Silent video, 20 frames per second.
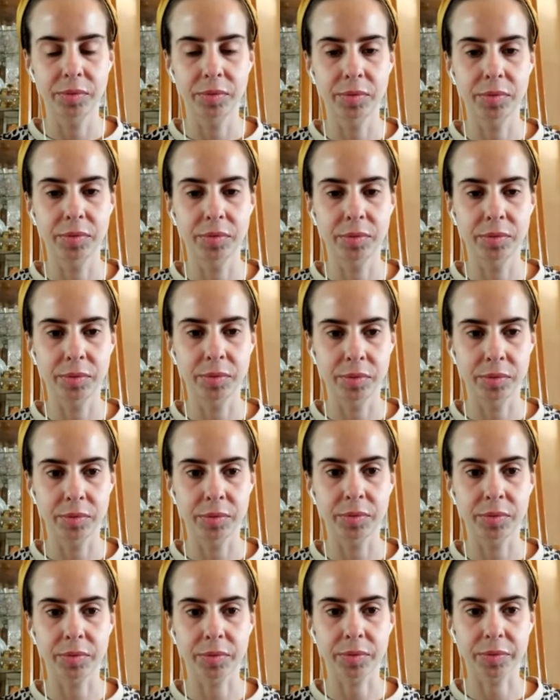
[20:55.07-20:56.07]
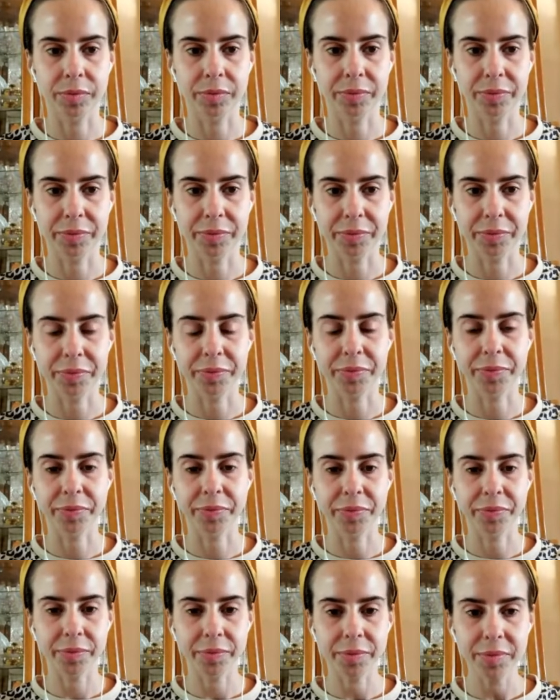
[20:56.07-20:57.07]

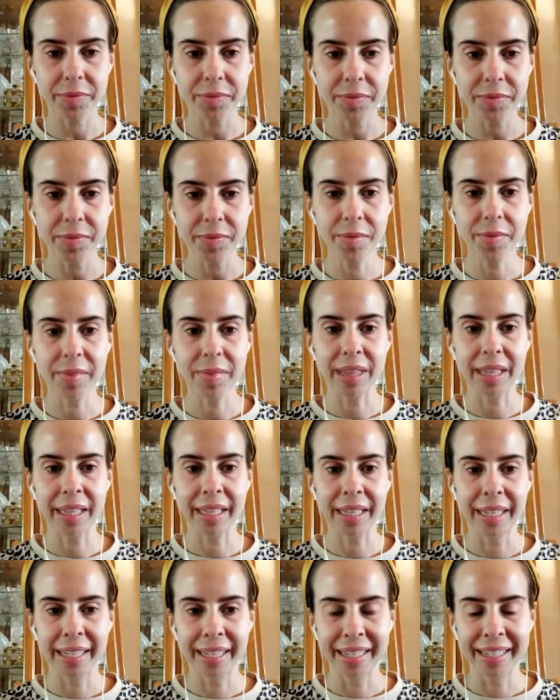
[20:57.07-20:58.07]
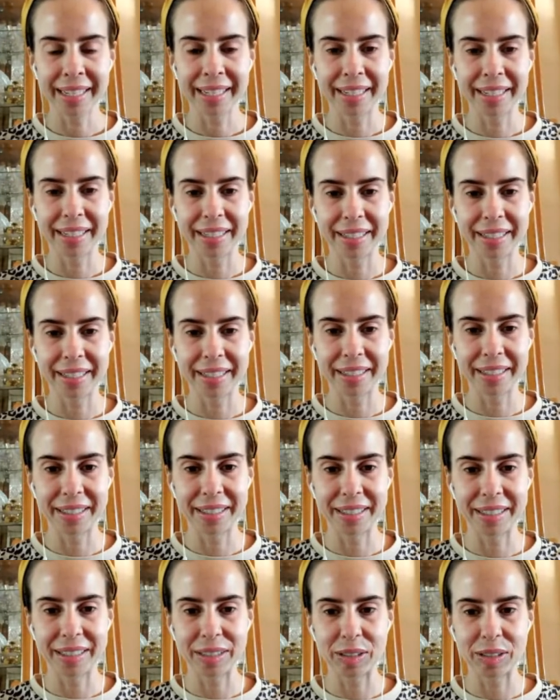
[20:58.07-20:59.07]

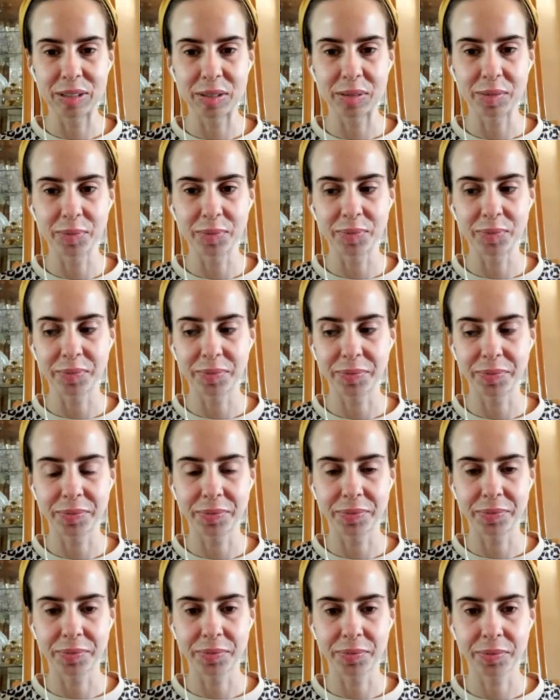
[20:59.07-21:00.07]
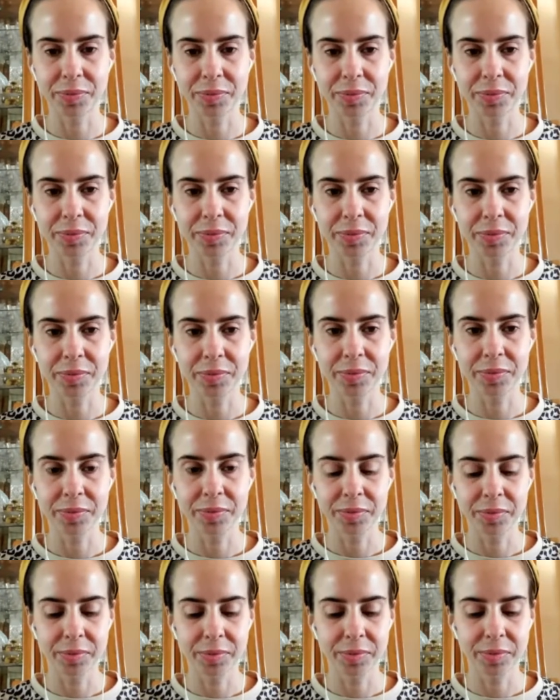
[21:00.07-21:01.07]

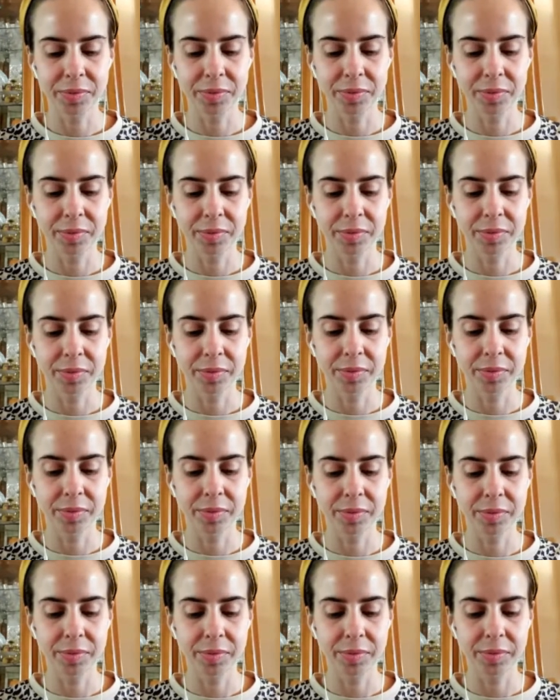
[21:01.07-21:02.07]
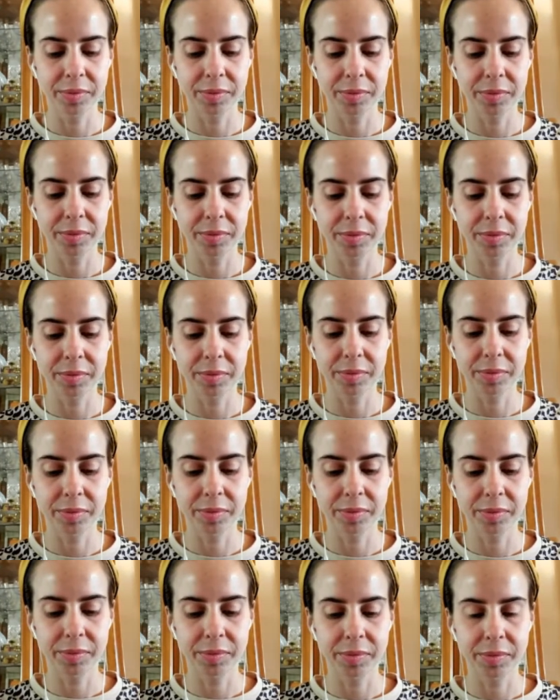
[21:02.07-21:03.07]
[no speech]